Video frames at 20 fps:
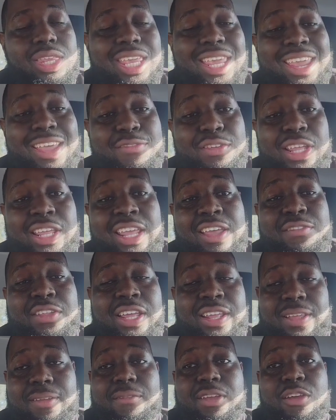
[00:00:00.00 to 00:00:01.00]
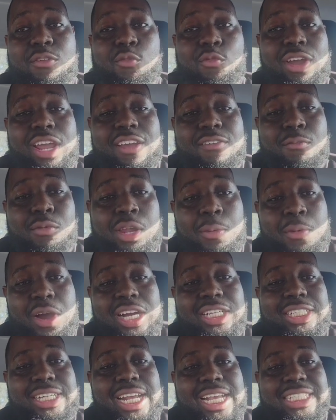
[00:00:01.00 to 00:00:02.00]
If Lamar
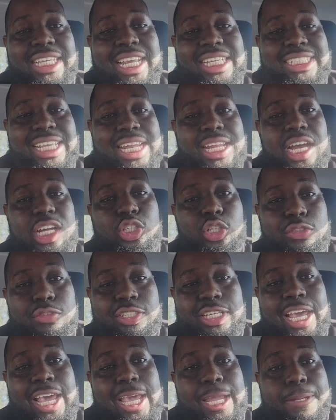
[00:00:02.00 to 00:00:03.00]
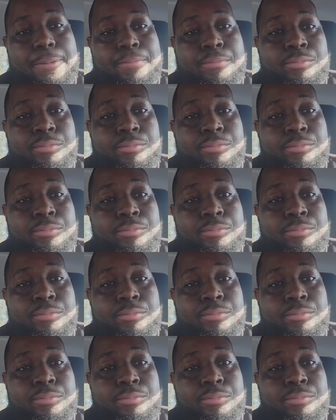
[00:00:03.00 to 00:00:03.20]
Jackson gets that non-exclusive tag,